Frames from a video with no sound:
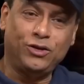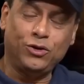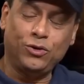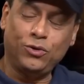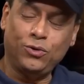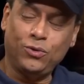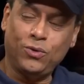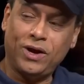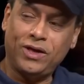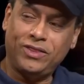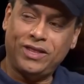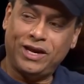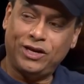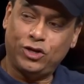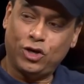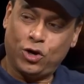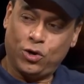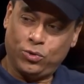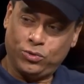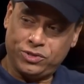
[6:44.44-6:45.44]
do and they
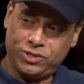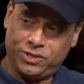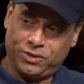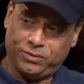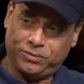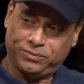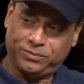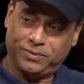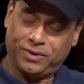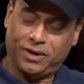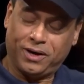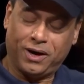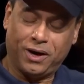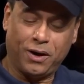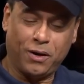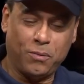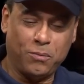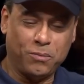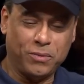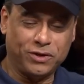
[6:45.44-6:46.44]
don't.
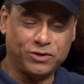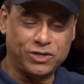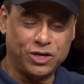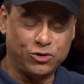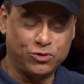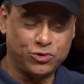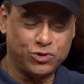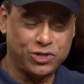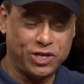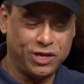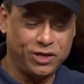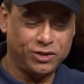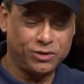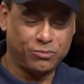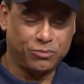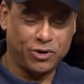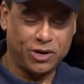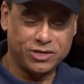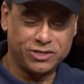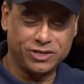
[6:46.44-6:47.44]
Um, it's interesting, the
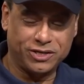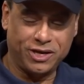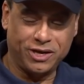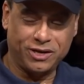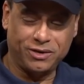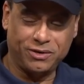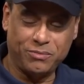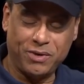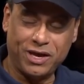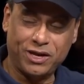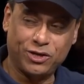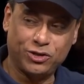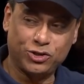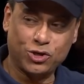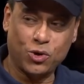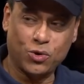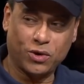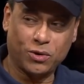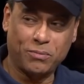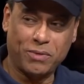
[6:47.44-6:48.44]
president made a
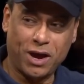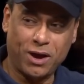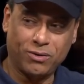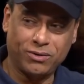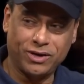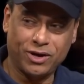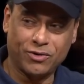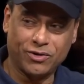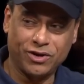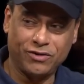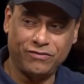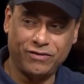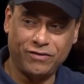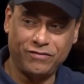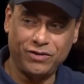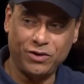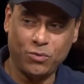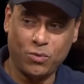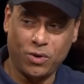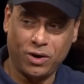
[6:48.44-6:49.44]
joke about Area
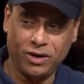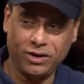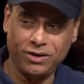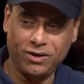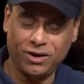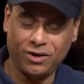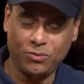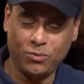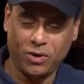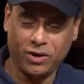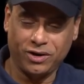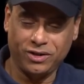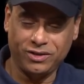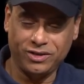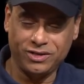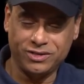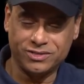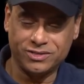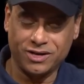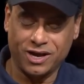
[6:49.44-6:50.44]
fifty-one on one of
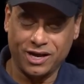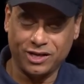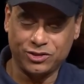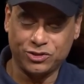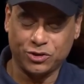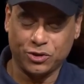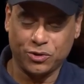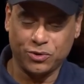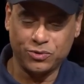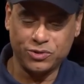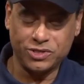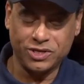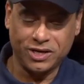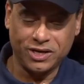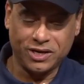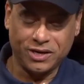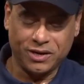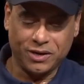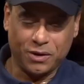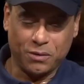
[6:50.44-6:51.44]
these night shows.
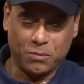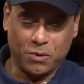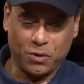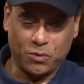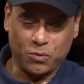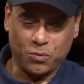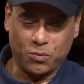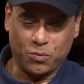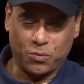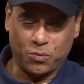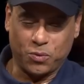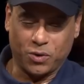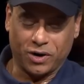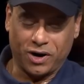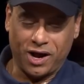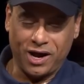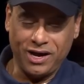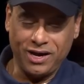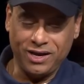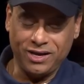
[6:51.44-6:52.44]
Yeah. But what
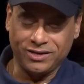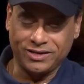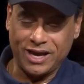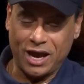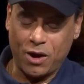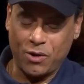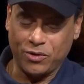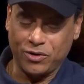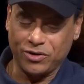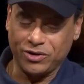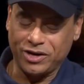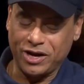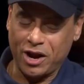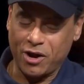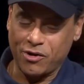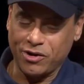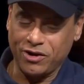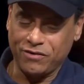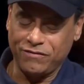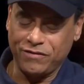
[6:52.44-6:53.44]
I encountered in
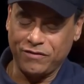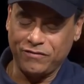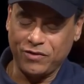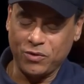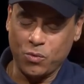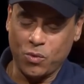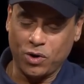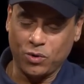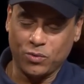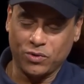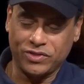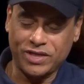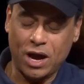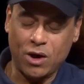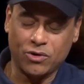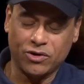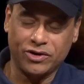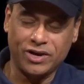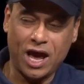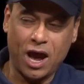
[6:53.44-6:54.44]
Area fifty-one,
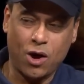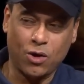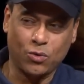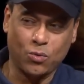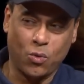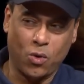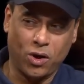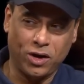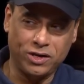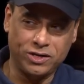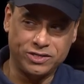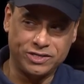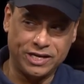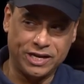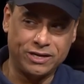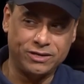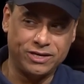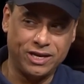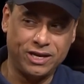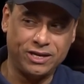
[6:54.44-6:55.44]
without a doubt, was
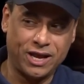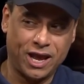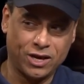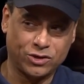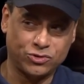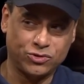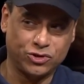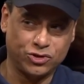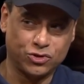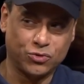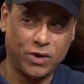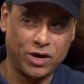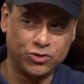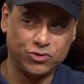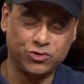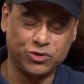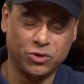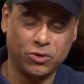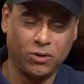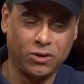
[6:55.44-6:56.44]
indeed
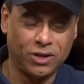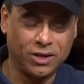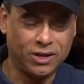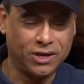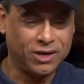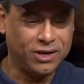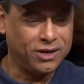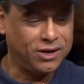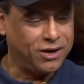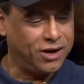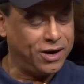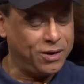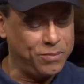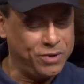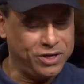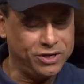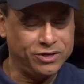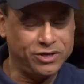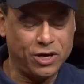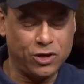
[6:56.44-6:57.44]
extraterrestrial.
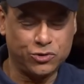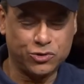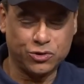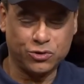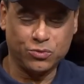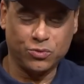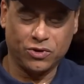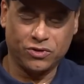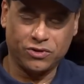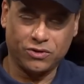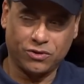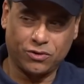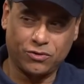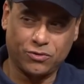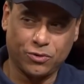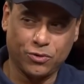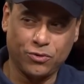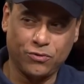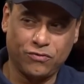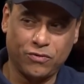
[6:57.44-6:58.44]
I'm in a desert with a
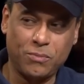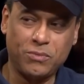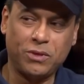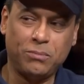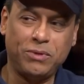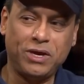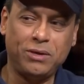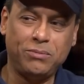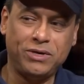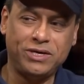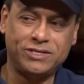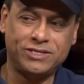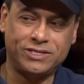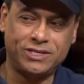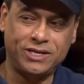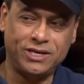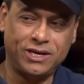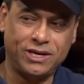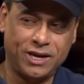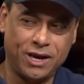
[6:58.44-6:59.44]
crew from the B B
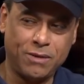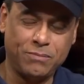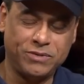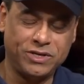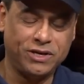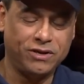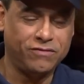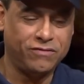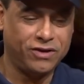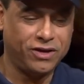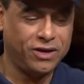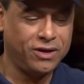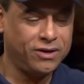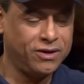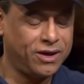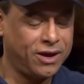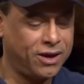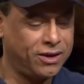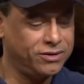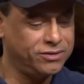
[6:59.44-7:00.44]
C and M T
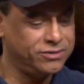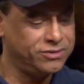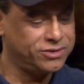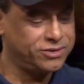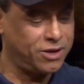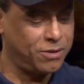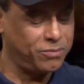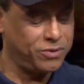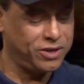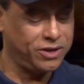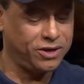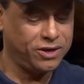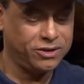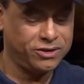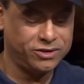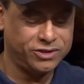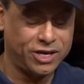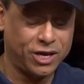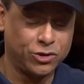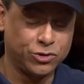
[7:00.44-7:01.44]
V, and something in
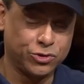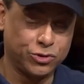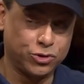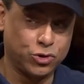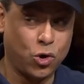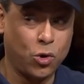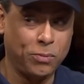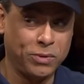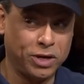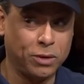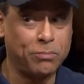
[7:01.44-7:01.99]
the desert told me